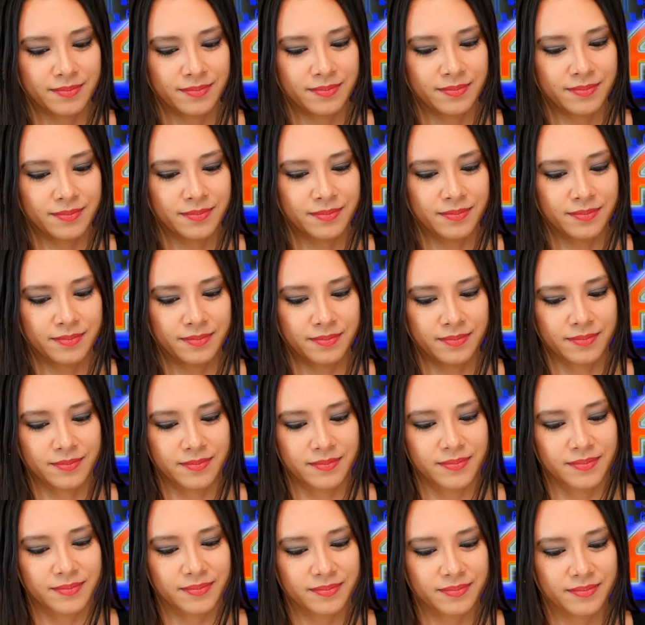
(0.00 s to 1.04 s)

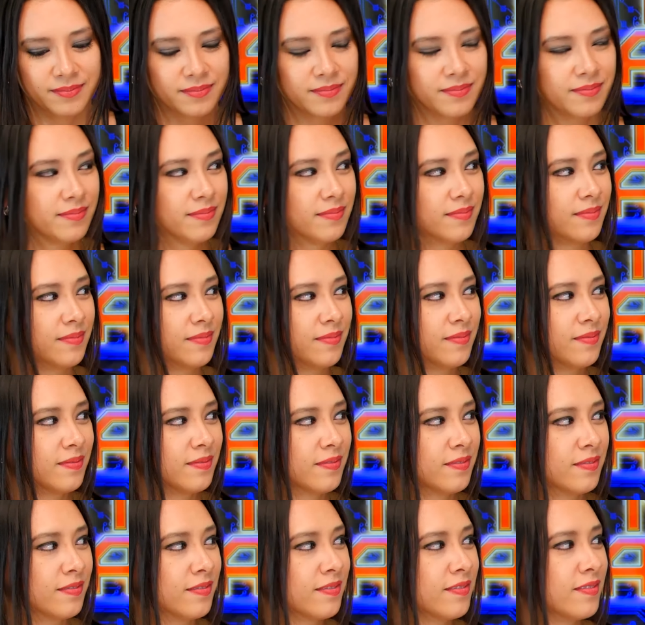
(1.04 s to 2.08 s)

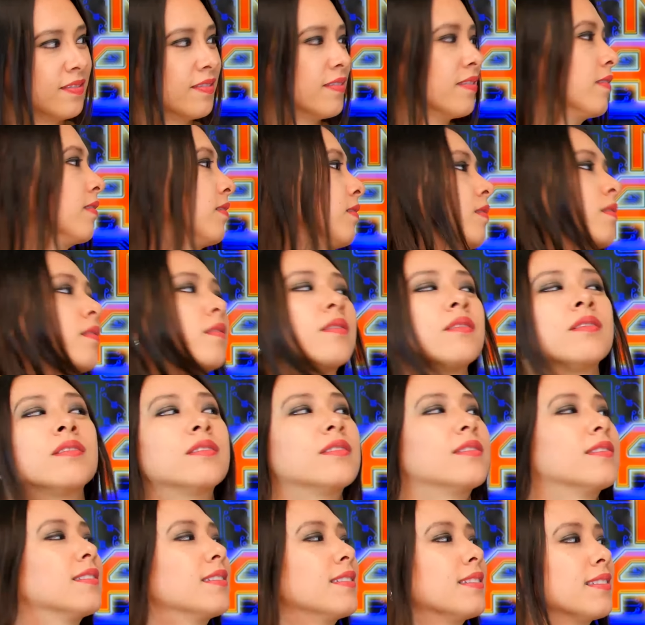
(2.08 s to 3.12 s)

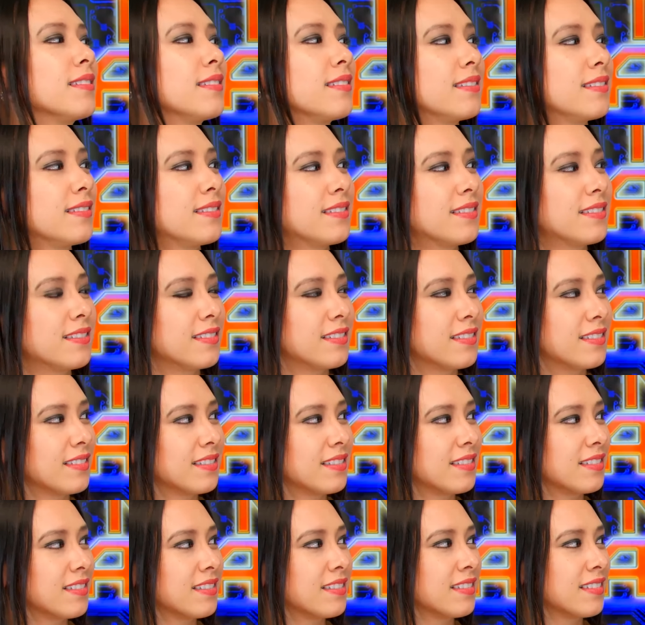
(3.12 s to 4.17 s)

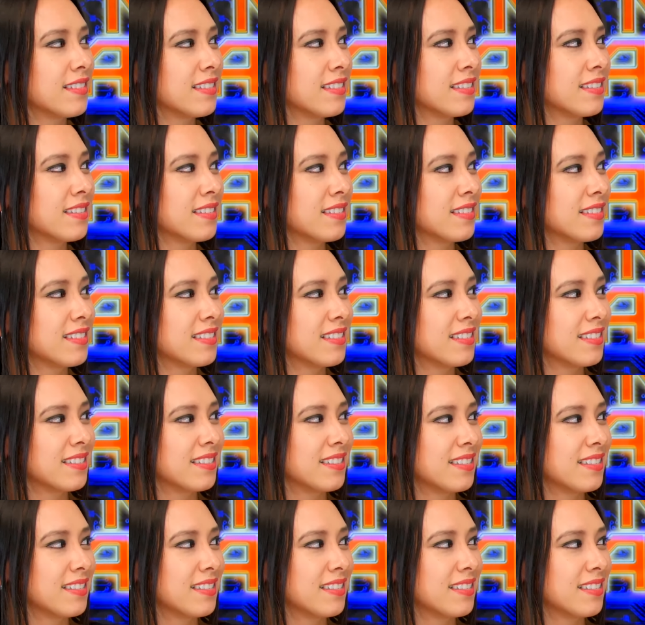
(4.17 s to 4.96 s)
This person isn't speaking.